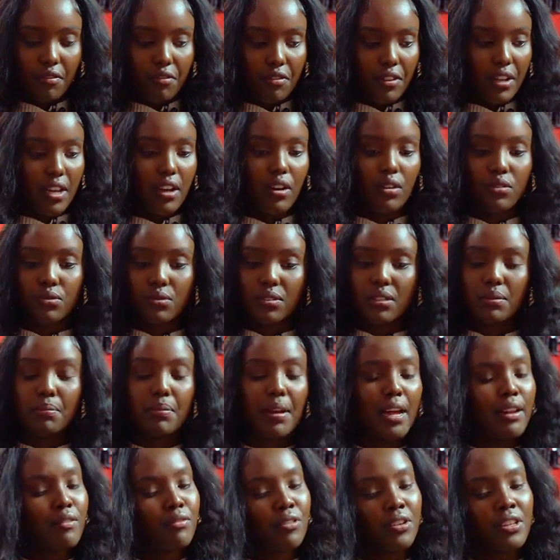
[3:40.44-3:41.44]
Figure out what the
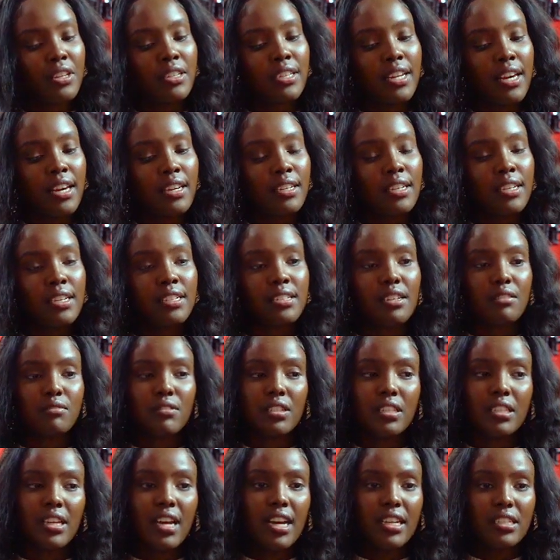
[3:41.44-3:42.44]
plan for the day is.
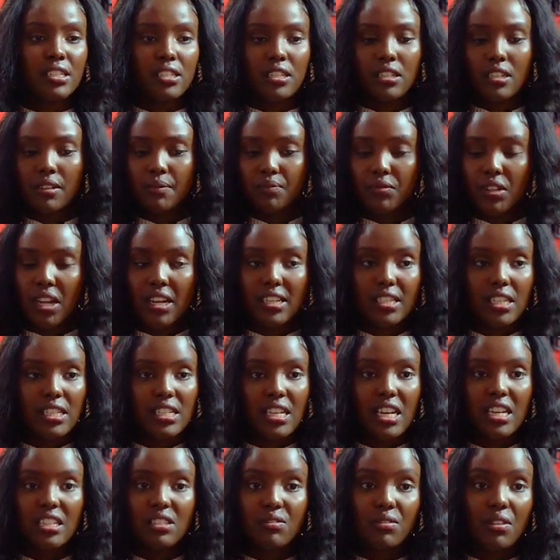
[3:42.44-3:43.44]
After that,
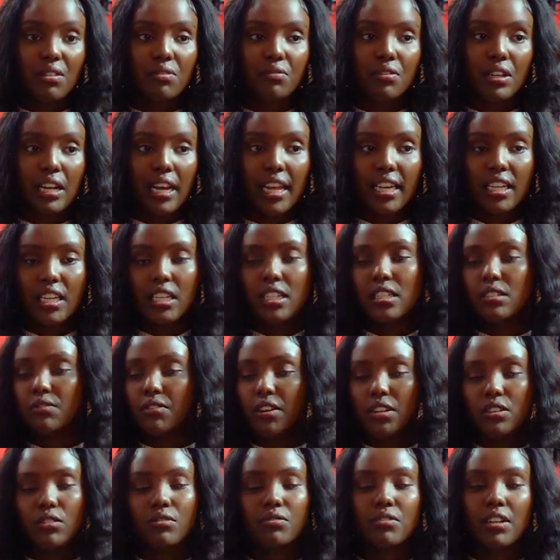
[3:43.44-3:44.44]
exercise if I feel like it.
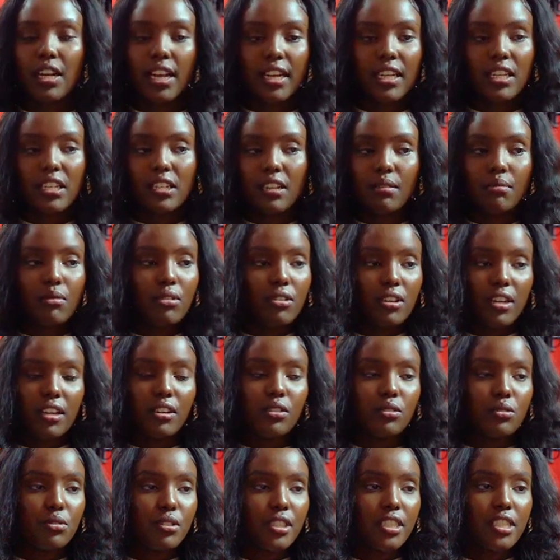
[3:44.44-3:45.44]
If I don't feel like it, I'm not
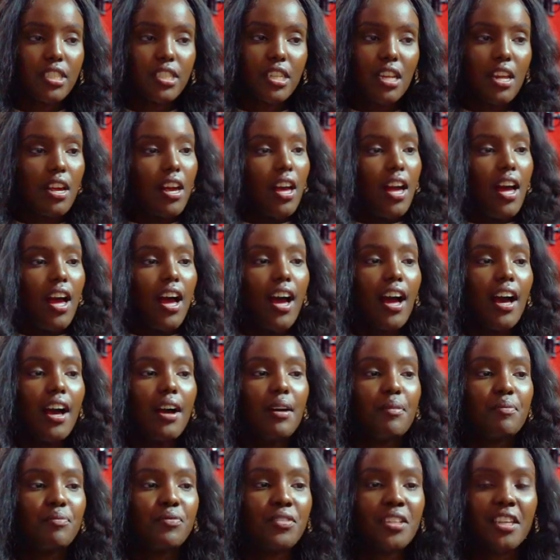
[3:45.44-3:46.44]
gonna do it.
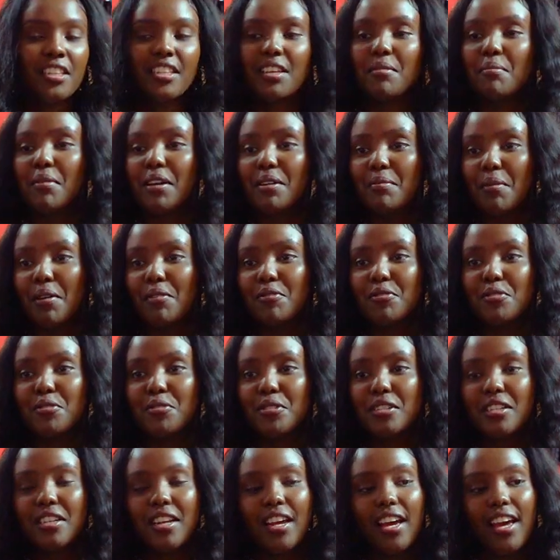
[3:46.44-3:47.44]
Um, then make my
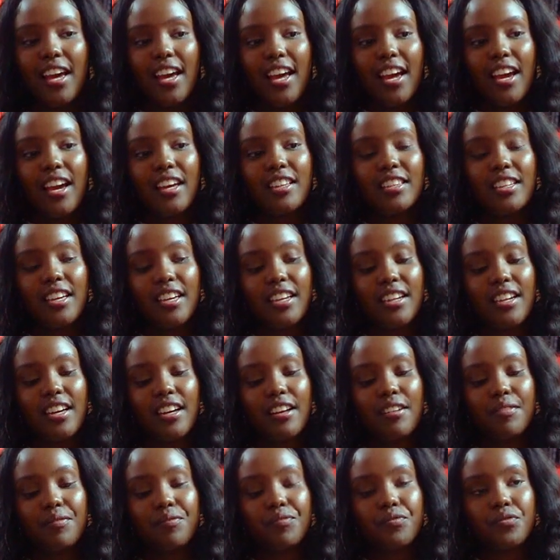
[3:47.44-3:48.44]
food, and then
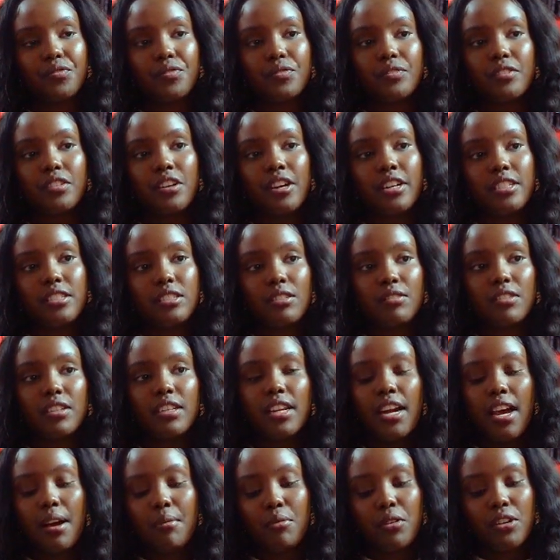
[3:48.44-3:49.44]
um, the rest of the
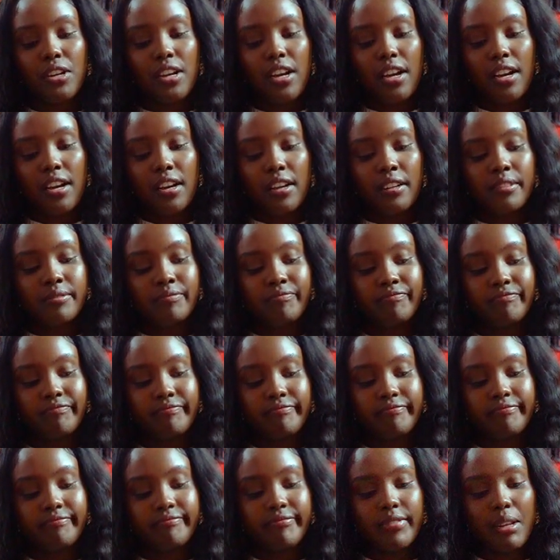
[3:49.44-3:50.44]
day I'm gonna
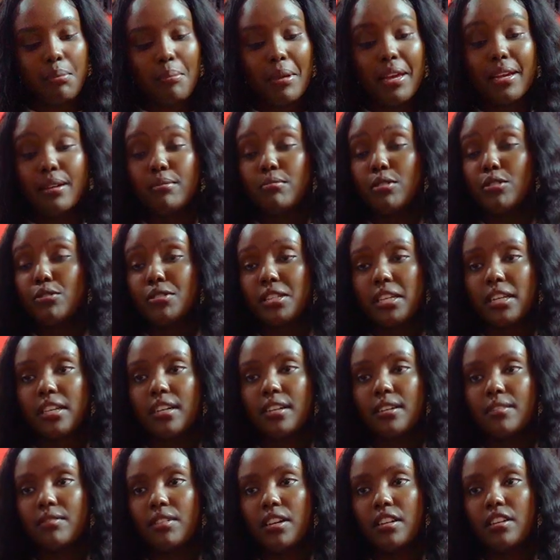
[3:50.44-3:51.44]
make music.
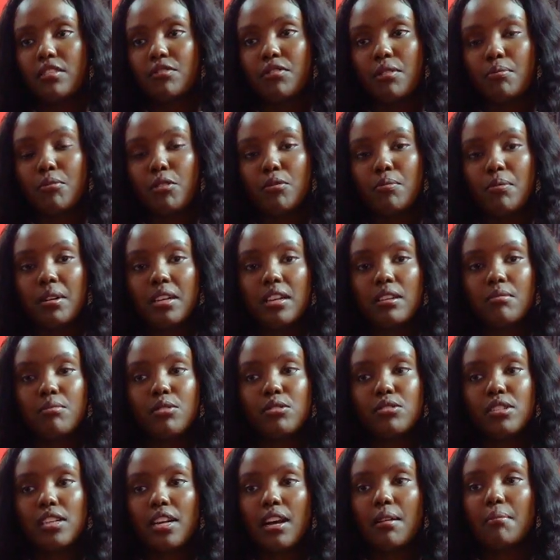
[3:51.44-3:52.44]
And if I'm not making
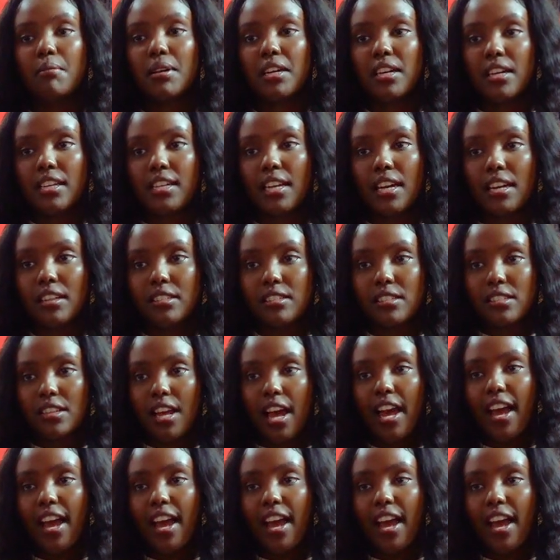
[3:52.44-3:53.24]
music, I'm making nails.